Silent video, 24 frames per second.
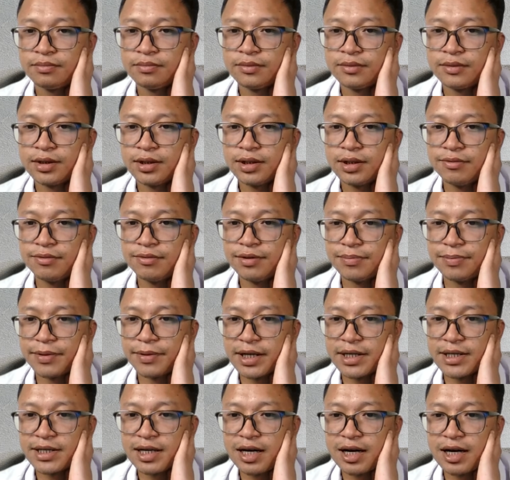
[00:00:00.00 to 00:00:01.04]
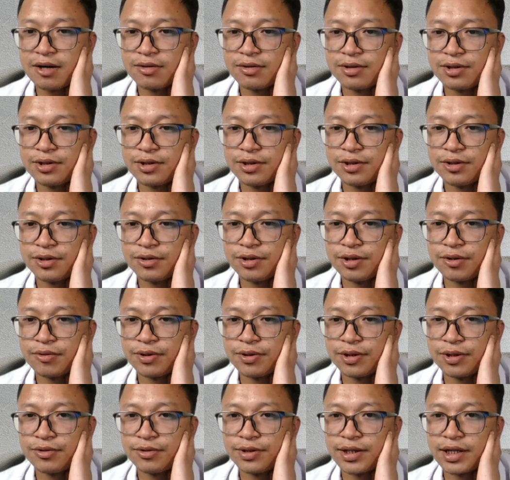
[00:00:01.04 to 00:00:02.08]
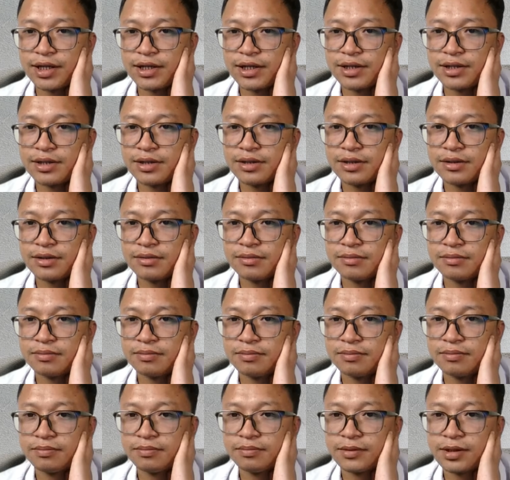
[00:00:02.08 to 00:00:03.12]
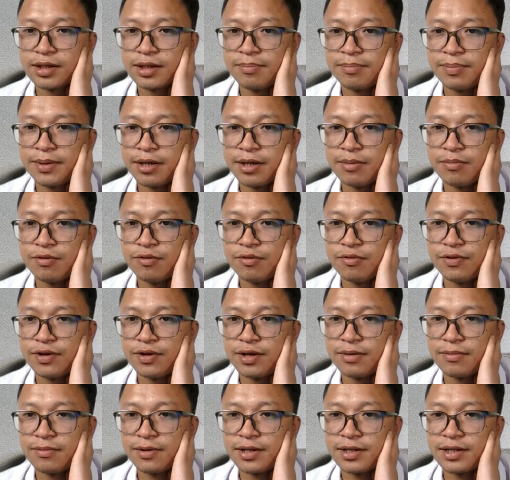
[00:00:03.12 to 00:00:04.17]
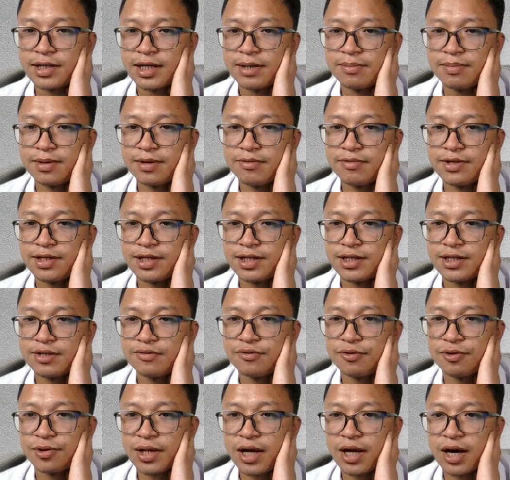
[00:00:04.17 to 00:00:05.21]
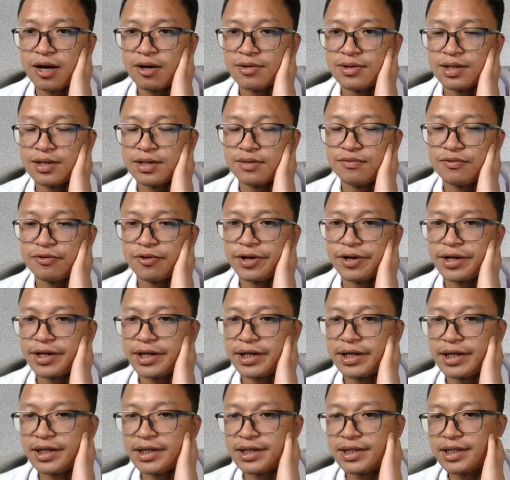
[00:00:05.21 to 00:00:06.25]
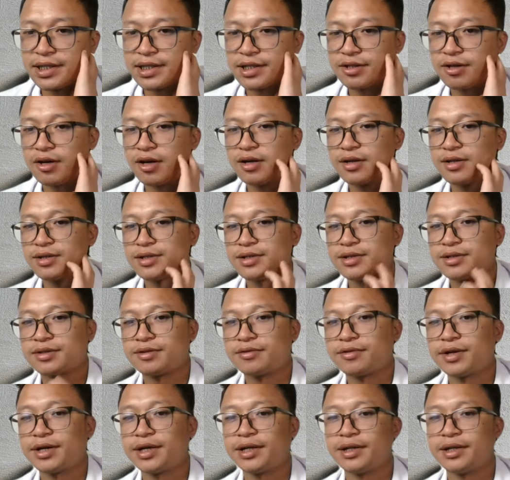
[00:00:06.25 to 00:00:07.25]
If it breaks out, you are going to get a big move on the upper side, maybe $64,486, right?